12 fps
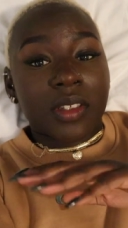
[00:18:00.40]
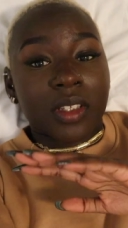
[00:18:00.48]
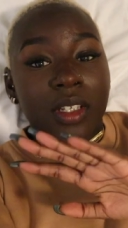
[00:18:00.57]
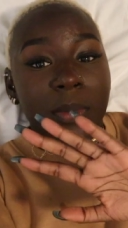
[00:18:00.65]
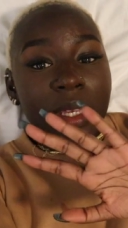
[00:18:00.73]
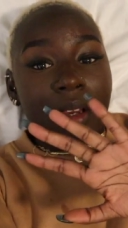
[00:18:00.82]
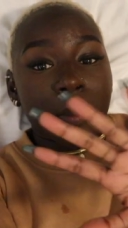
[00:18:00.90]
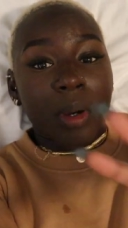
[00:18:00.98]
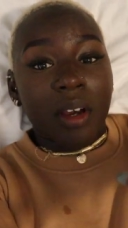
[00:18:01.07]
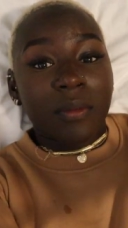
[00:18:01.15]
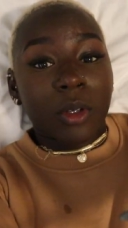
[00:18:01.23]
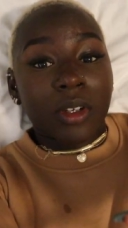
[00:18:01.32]
this is going to be a
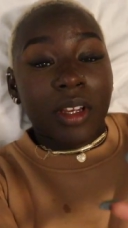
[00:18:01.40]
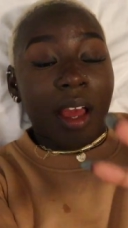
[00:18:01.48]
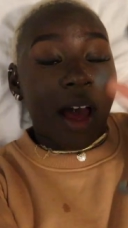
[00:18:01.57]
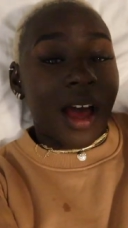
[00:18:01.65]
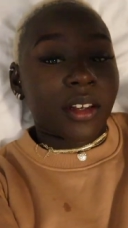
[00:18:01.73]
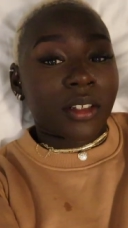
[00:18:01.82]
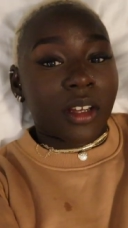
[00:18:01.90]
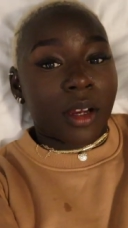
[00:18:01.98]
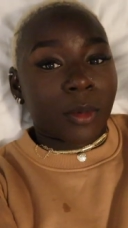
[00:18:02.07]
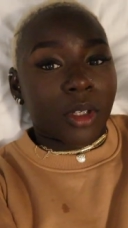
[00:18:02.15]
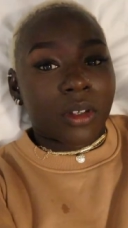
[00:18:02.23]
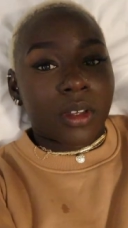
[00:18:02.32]
part vlog. I don't know
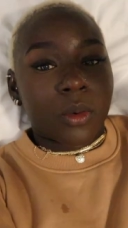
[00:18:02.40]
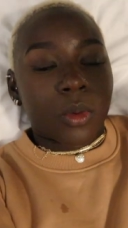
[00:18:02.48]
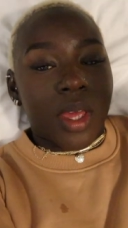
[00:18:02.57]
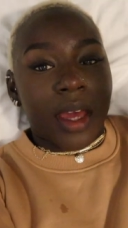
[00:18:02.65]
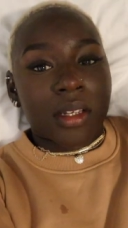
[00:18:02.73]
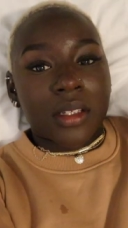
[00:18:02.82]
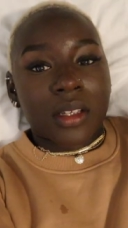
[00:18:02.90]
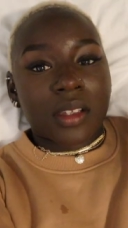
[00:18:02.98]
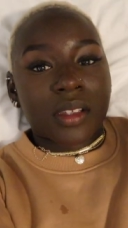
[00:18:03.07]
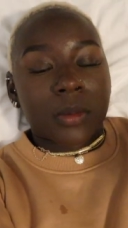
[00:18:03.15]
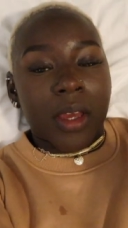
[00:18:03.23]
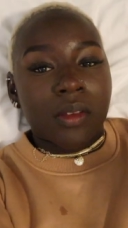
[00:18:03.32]
how I'm going to edit
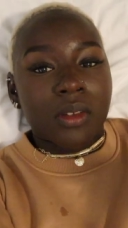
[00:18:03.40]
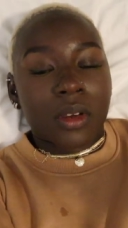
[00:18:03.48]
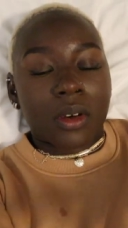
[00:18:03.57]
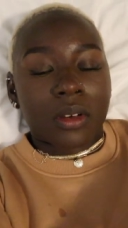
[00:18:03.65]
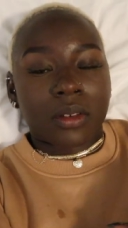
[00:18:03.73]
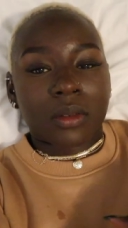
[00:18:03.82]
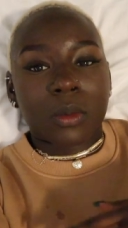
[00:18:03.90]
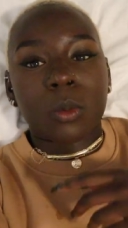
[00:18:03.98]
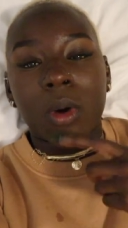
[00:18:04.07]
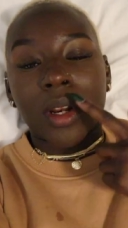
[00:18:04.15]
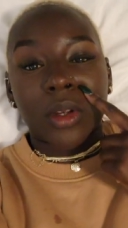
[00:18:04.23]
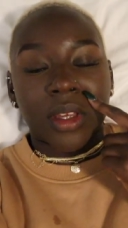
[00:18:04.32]
this. It depends on
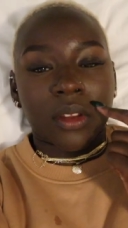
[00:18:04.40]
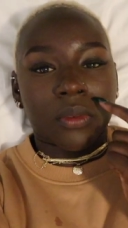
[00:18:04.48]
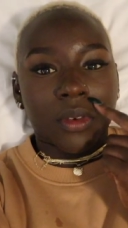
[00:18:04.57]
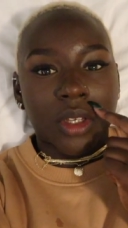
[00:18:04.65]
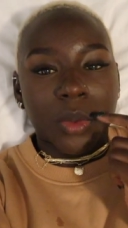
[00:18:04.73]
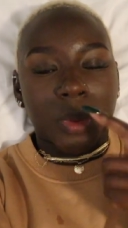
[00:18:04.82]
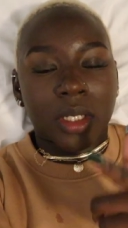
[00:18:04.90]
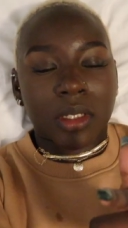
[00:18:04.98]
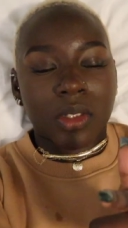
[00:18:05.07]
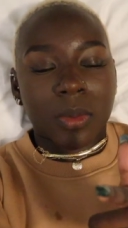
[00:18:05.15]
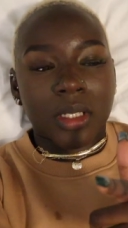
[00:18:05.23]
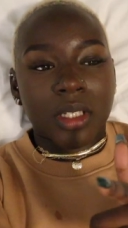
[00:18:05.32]
when I look at the footage, but it
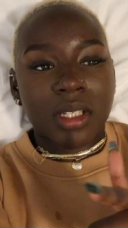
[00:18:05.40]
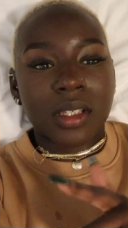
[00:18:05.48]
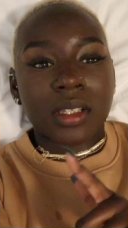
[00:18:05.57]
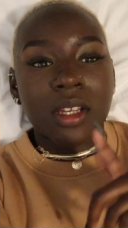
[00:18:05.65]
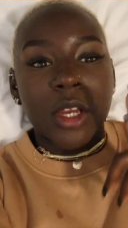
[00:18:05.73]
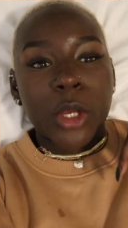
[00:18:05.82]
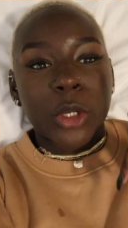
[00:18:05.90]
is what it is.